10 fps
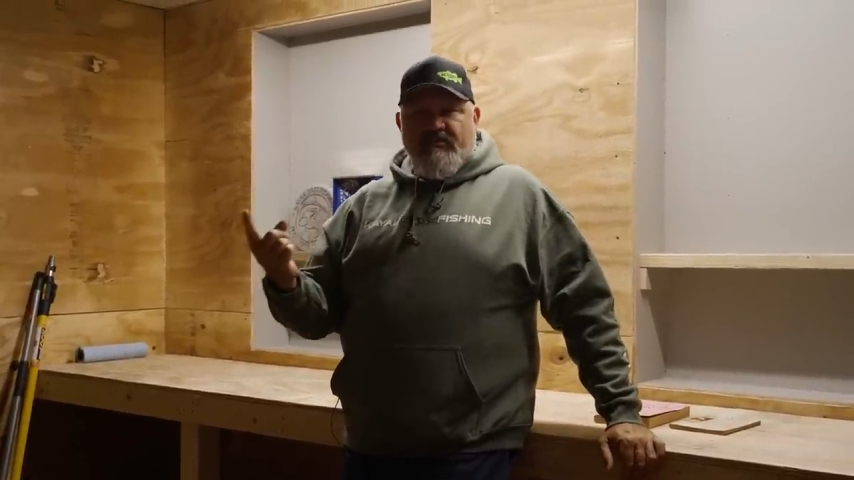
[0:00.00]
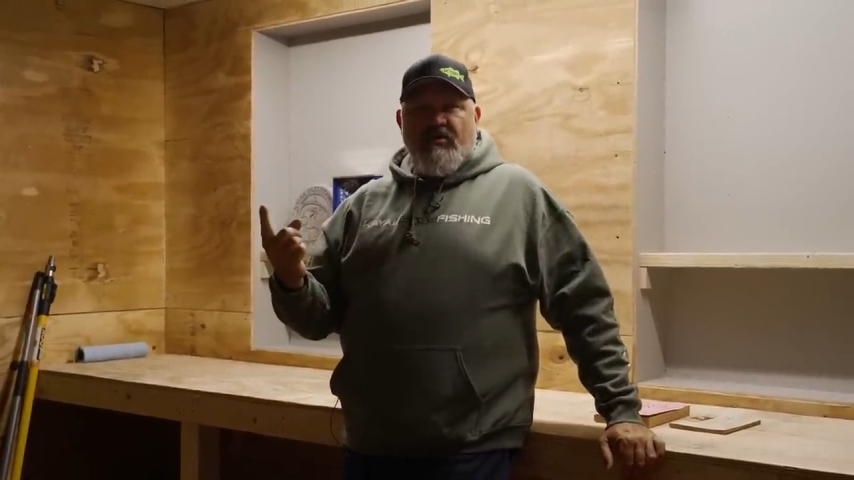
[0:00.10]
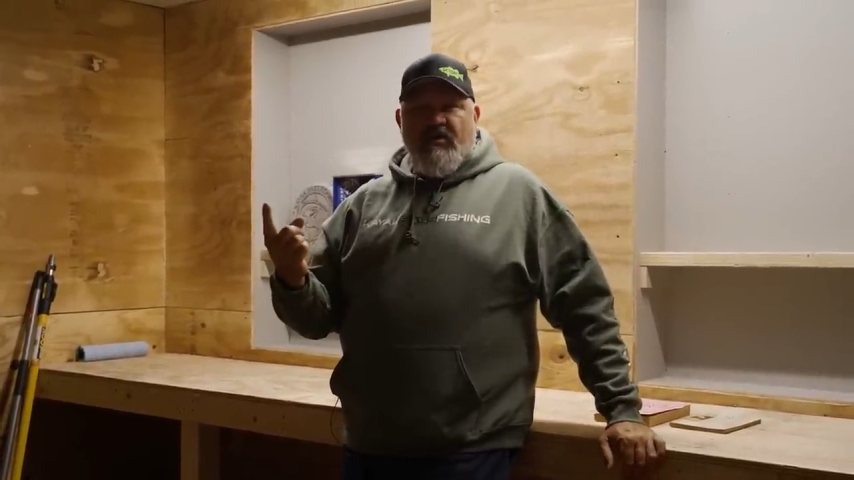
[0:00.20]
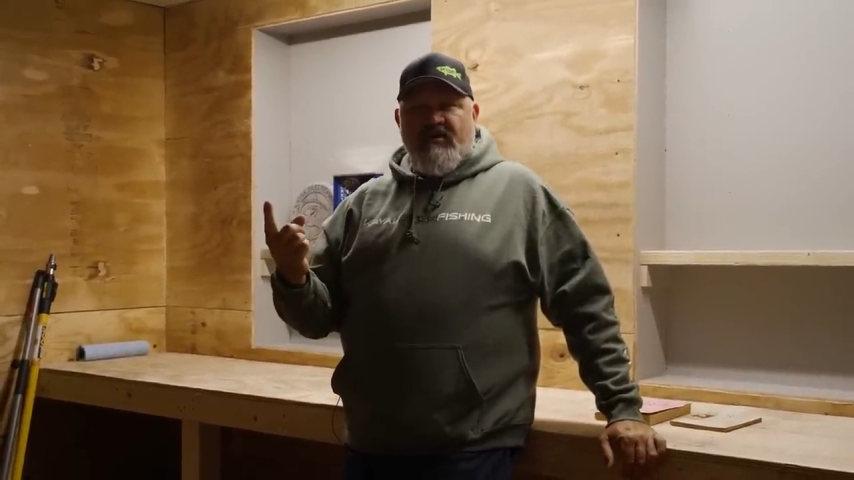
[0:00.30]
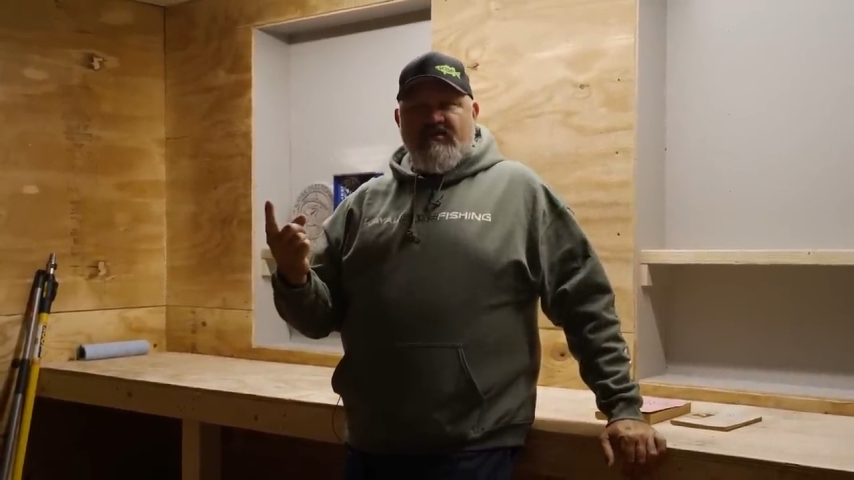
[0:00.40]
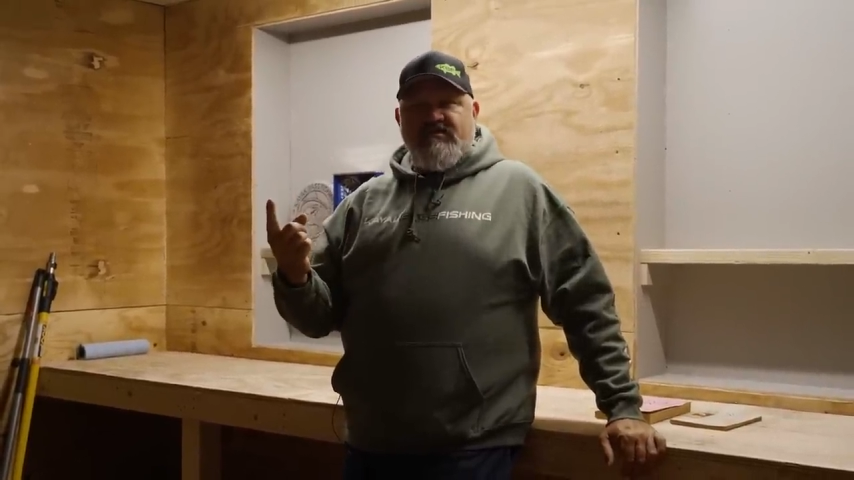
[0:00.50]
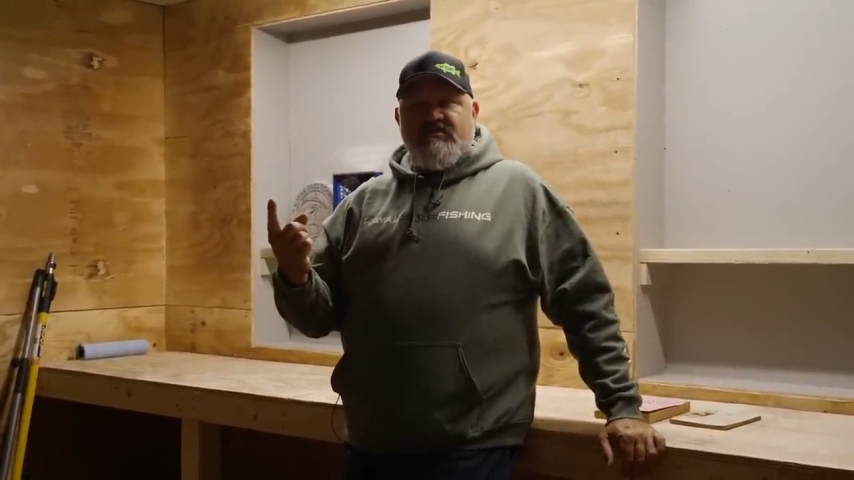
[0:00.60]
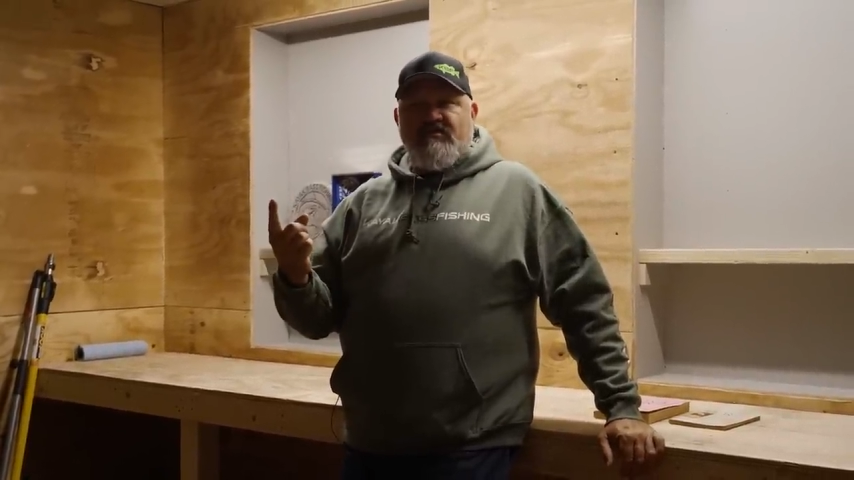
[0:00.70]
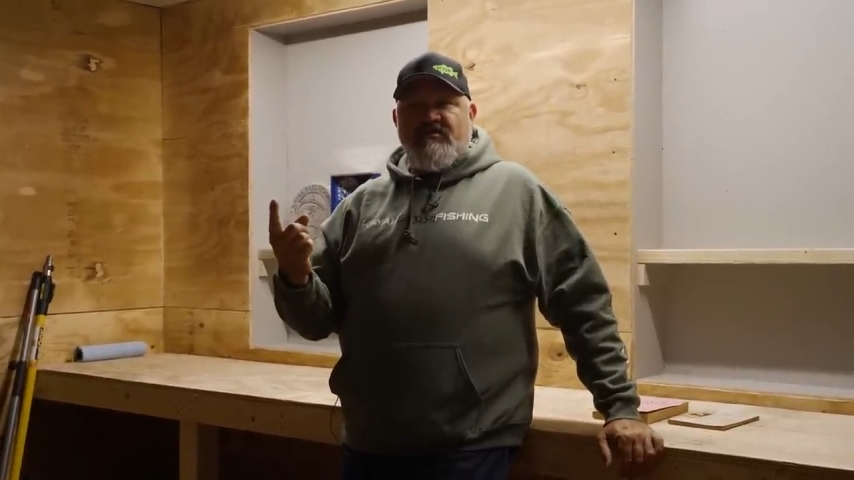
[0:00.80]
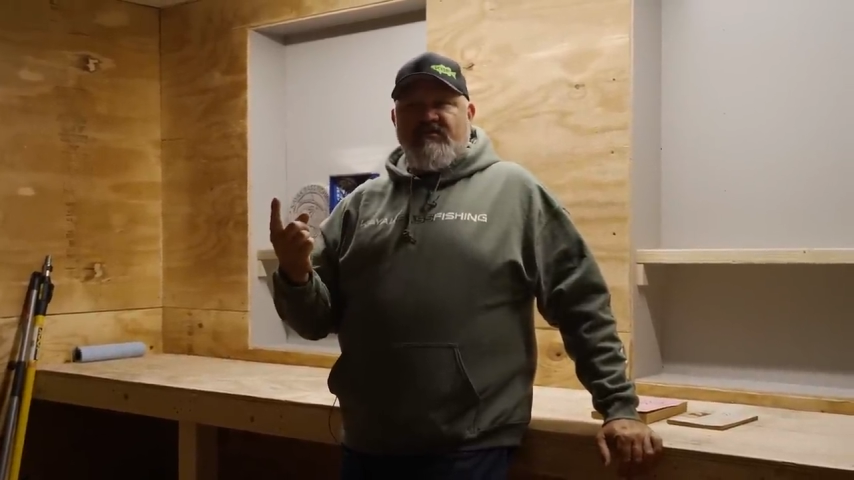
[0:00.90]
products,
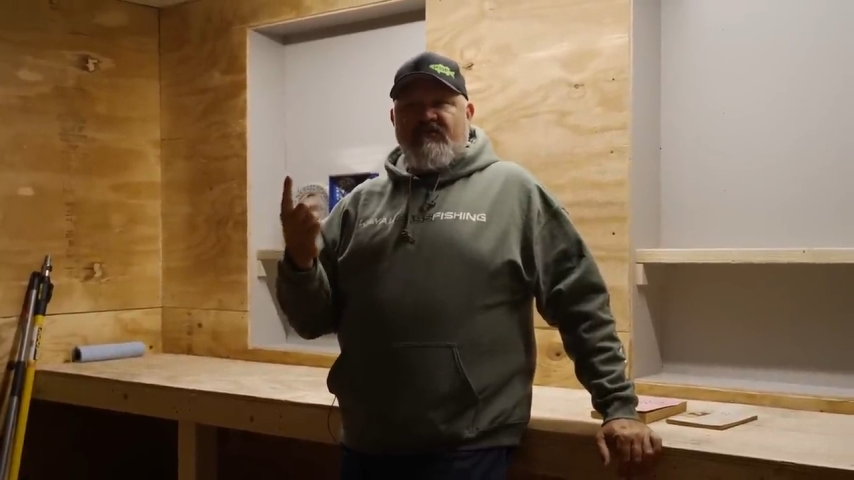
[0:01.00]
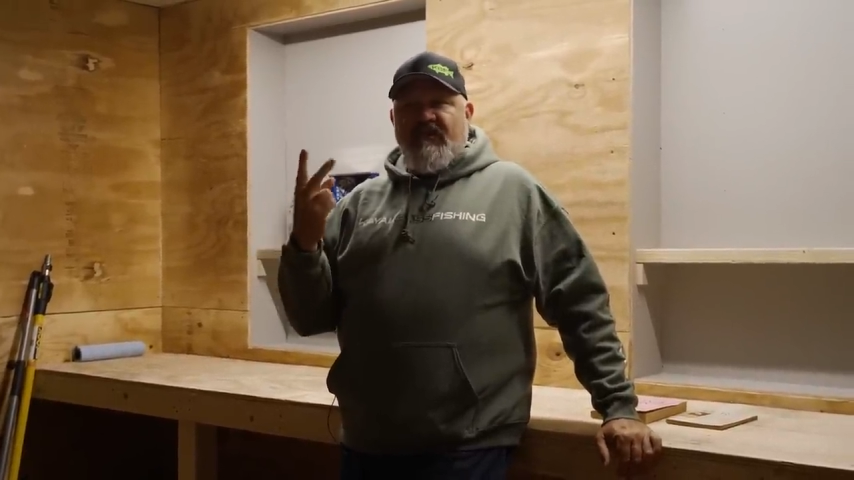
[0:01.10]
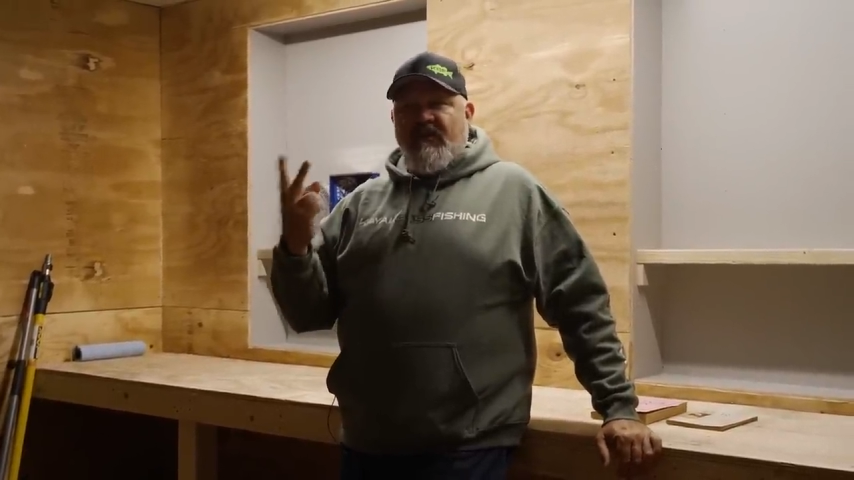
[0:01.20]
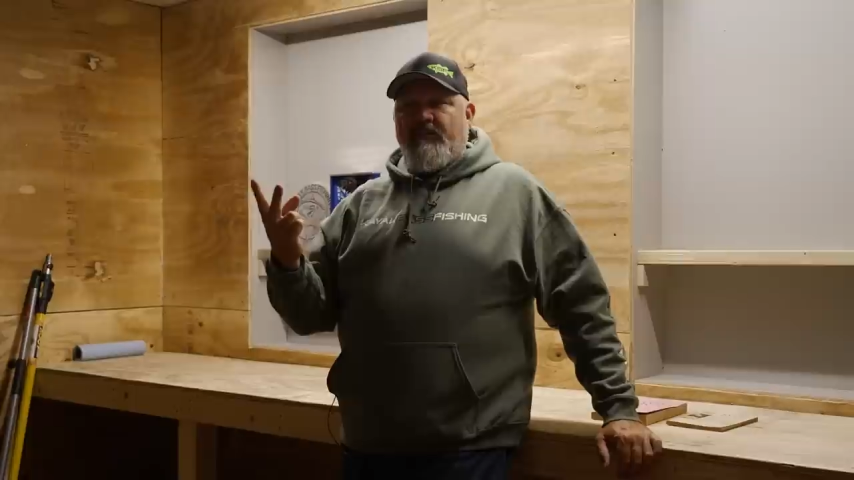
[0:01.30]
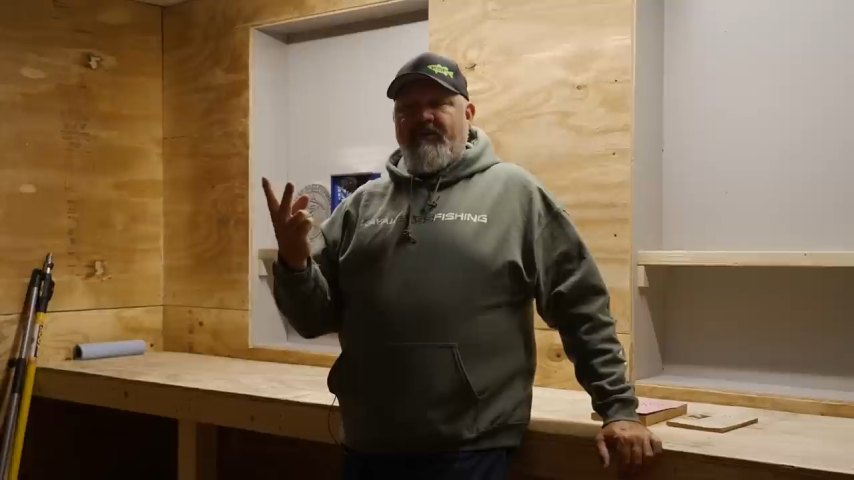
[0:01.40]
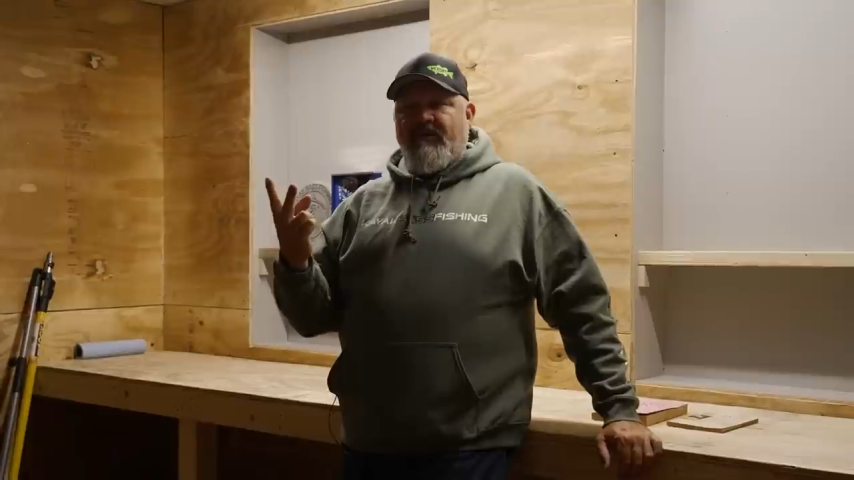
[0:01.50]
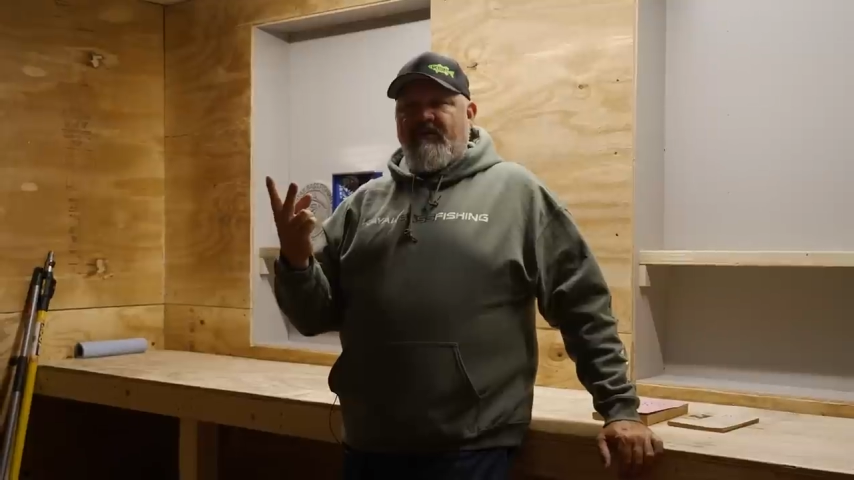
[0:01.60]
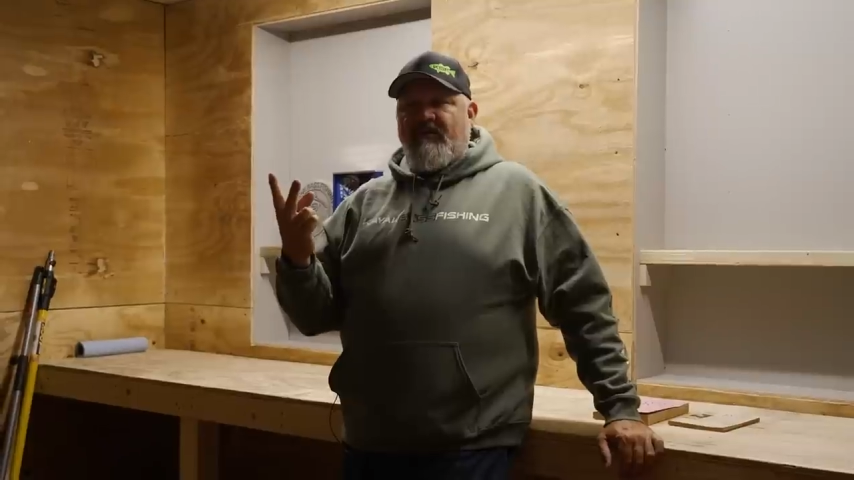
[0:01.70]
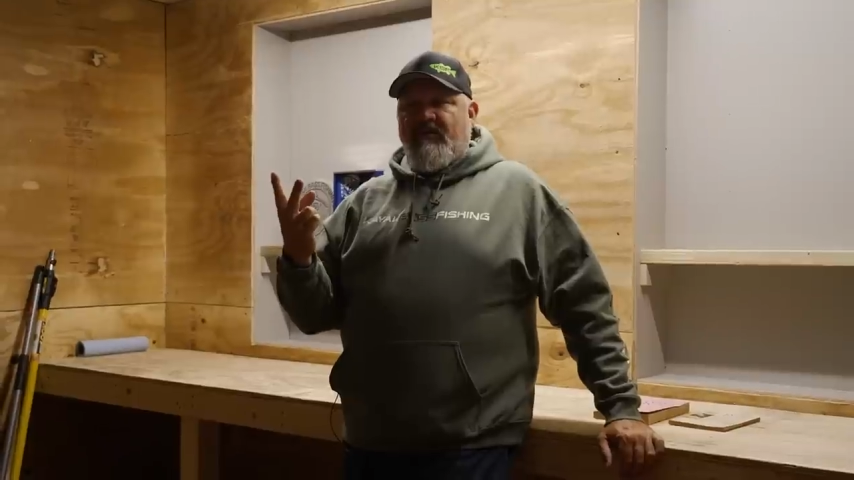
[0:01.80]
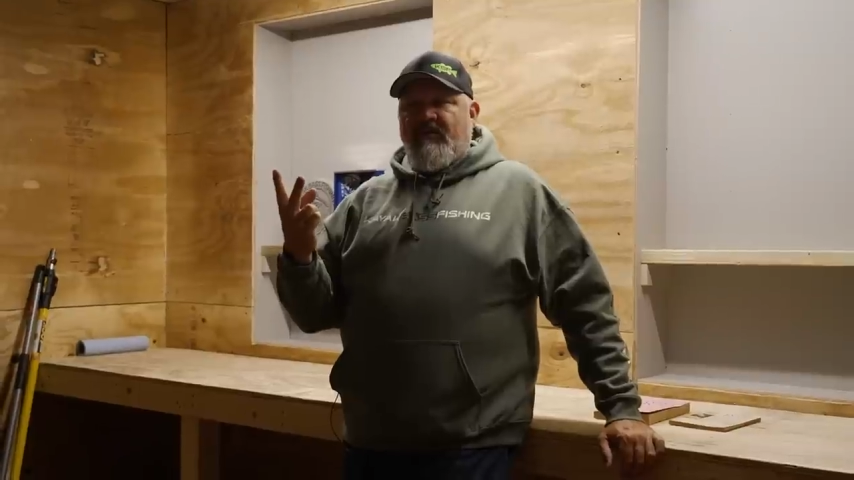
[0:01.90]
developing